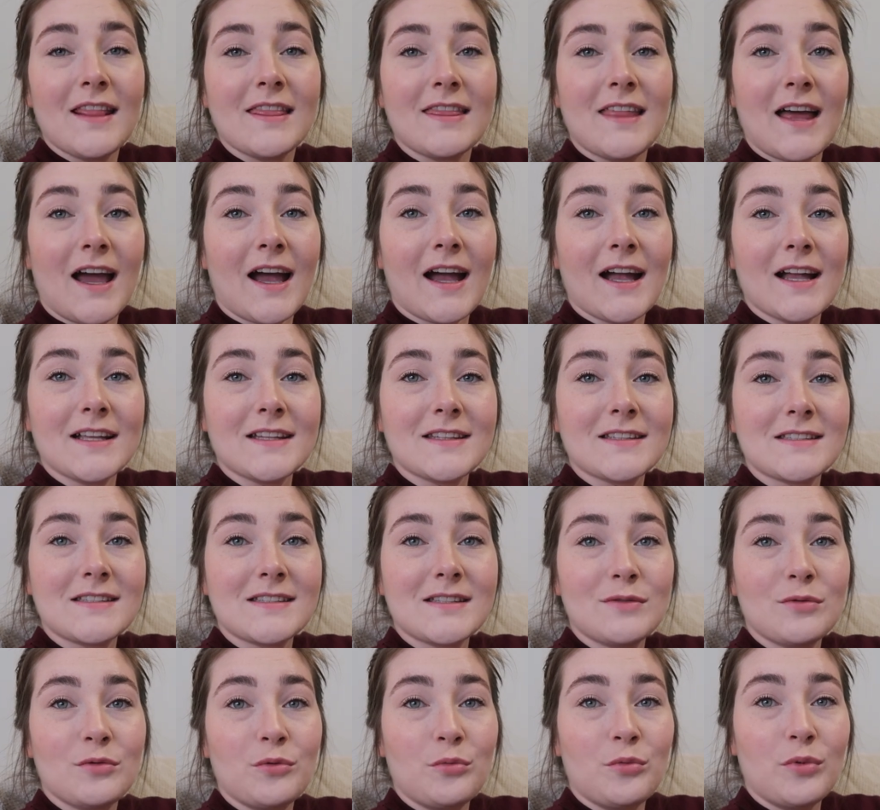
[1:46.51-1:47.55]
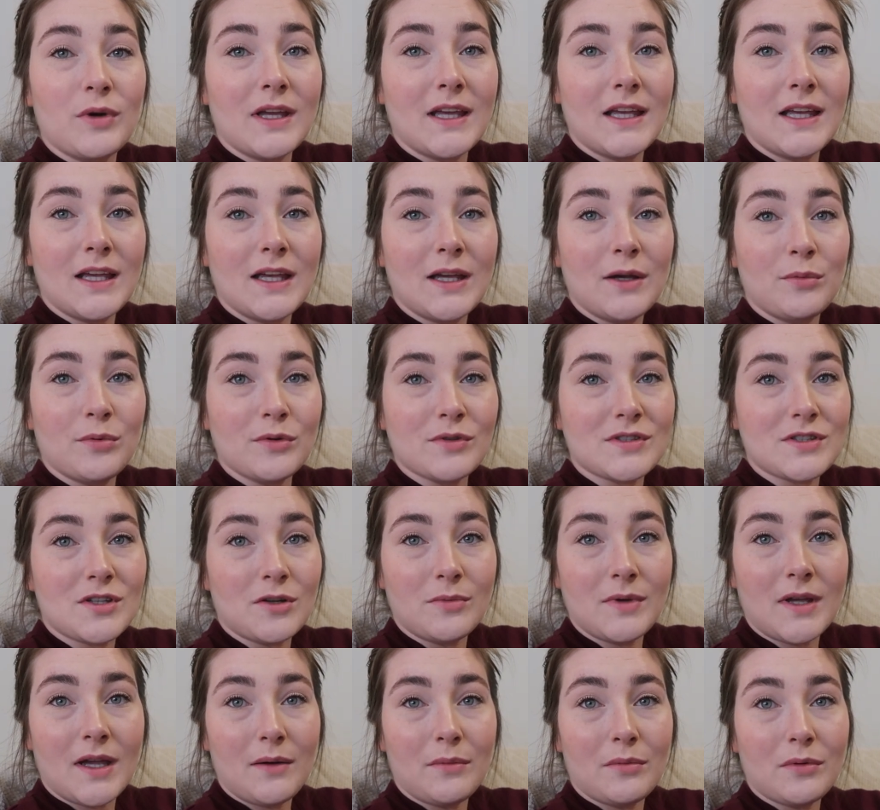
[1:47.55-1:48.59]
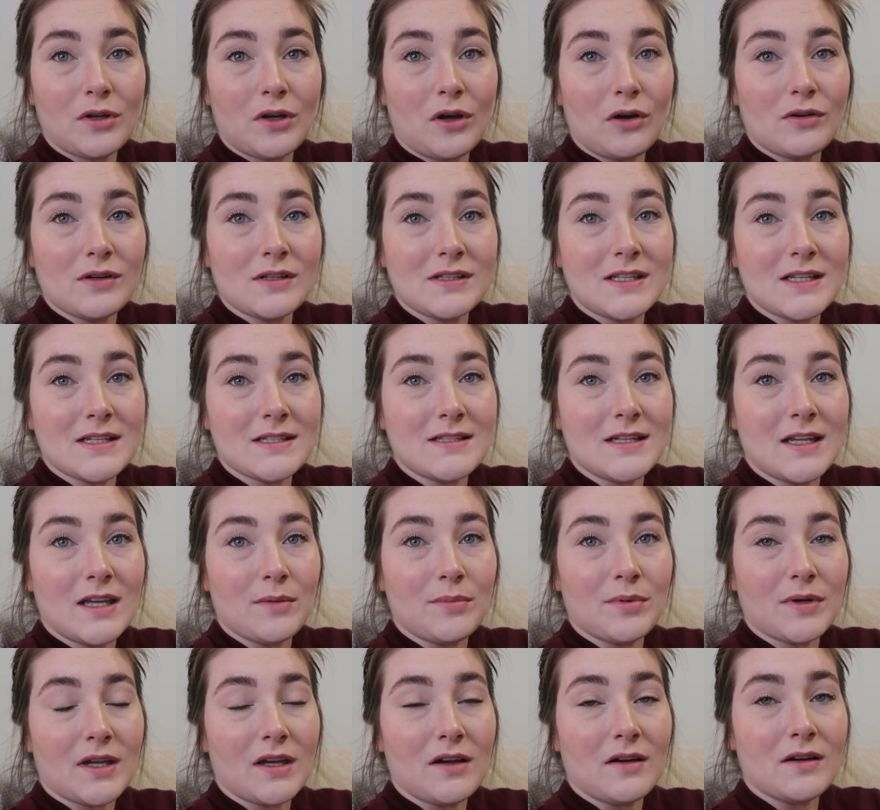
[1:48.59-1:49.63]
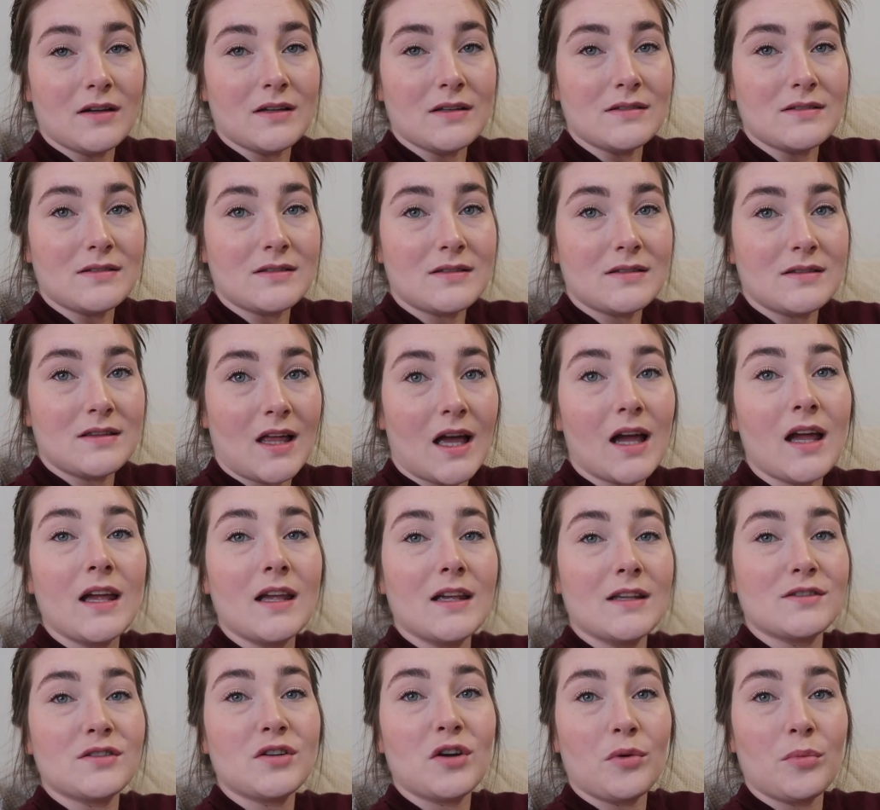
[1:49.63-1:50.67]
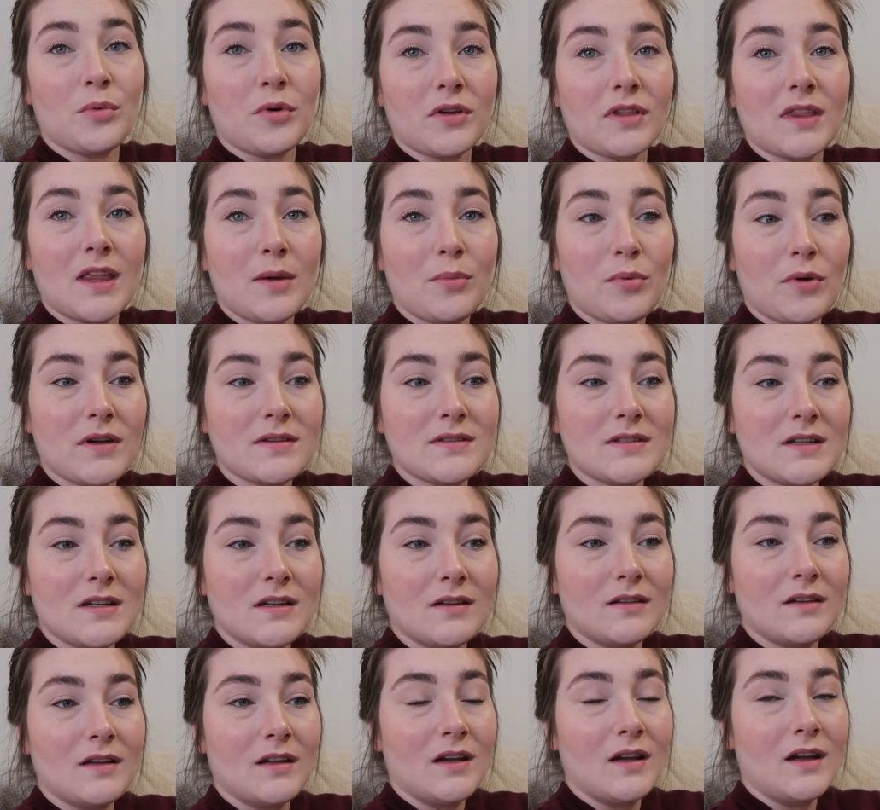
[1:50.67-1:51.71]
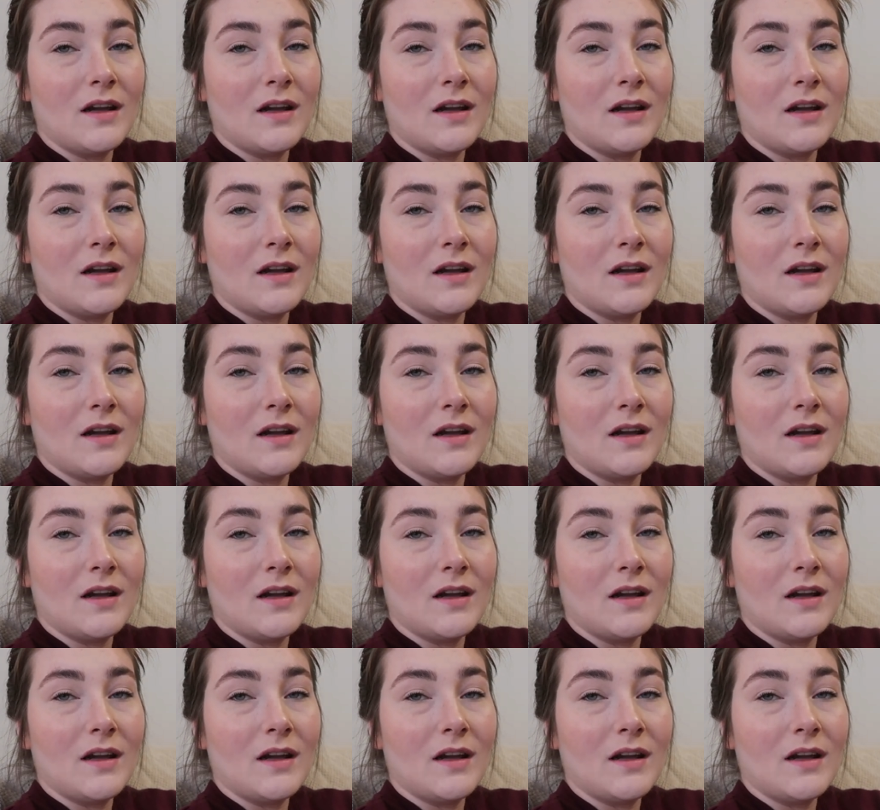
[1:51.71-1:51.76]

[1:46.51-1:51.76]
that we will still be able to go to Disney because that is her birthday present.